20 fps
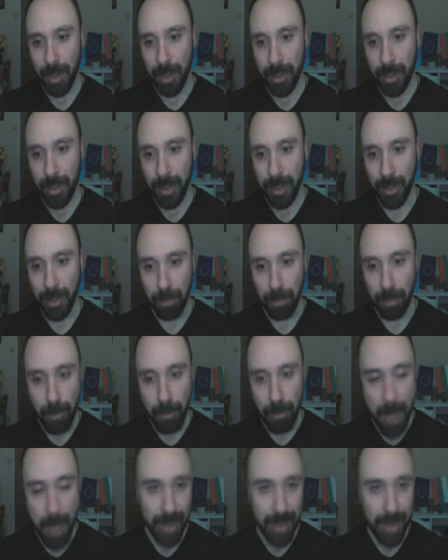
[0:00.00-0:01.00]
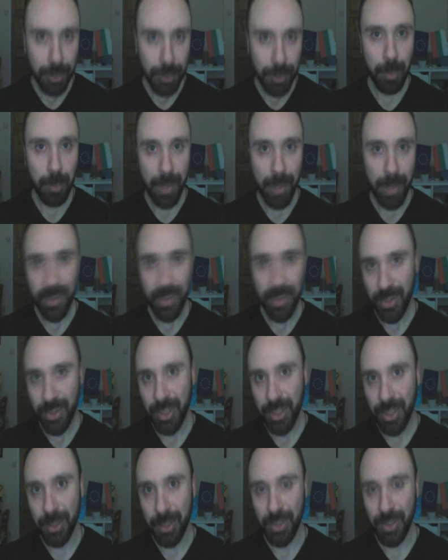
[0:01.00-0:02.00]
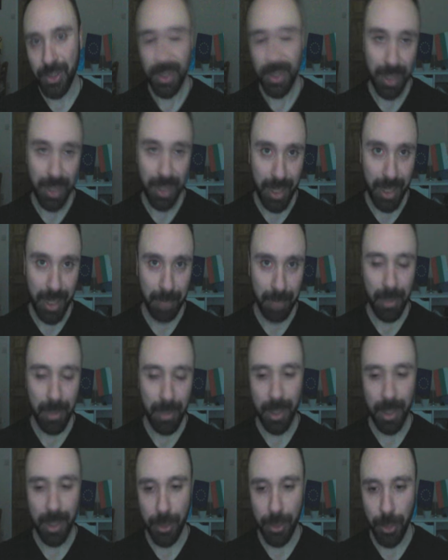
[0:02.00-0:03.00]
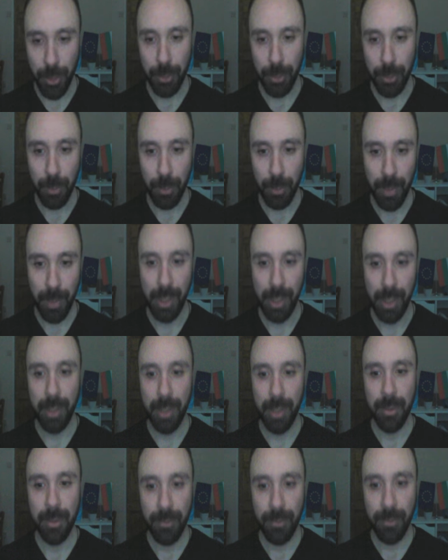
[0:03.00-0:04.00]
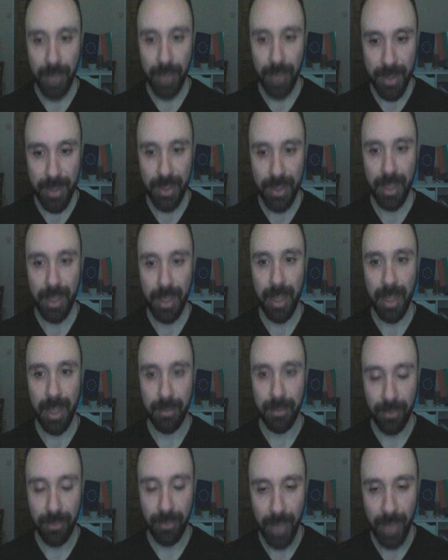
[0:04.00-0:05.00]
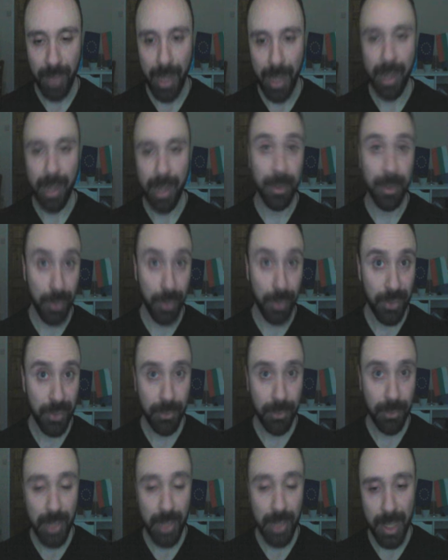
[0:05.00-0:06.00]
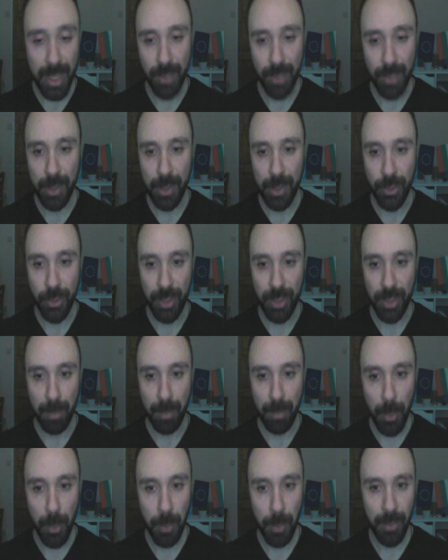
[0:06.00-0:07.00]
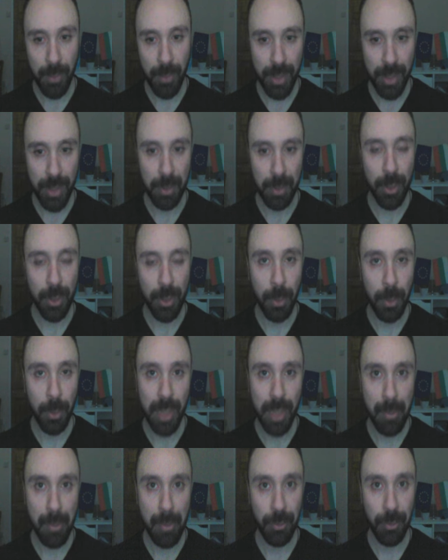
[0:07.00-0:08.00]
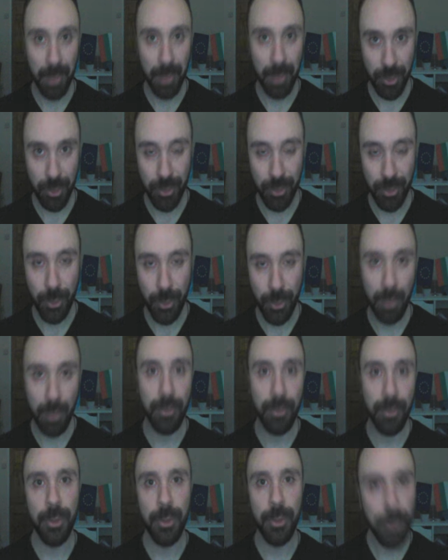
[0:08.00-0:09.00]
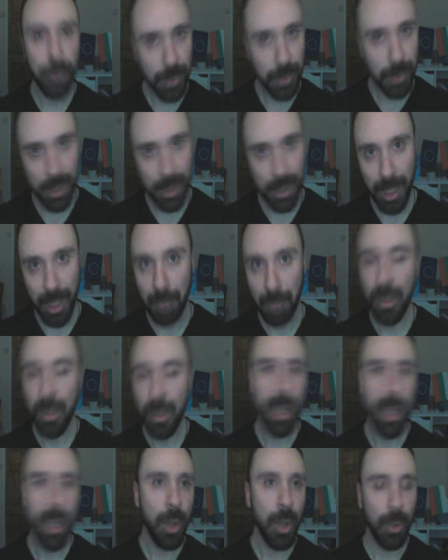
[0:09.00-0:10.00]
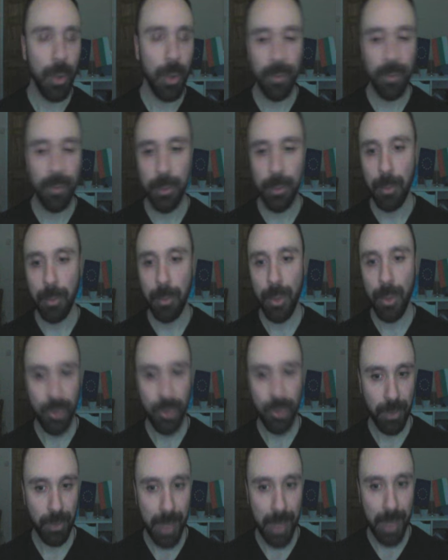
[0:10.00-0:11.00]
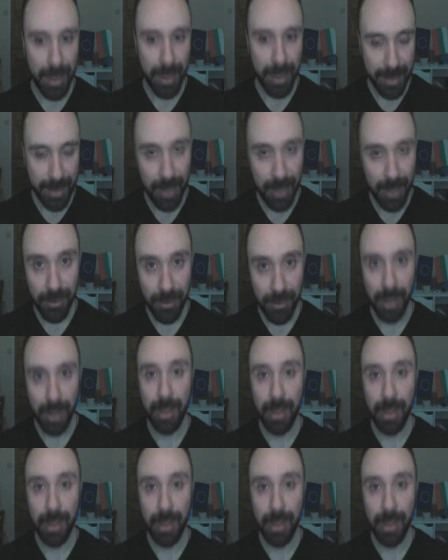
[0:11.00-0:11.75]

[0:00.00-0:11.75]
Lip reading: The best two basic skills in the game are going to be Frenzy and Flay, and the reason for that is because they both provide with all damage reduction. So if you're new to the game, or if you want to just play it safely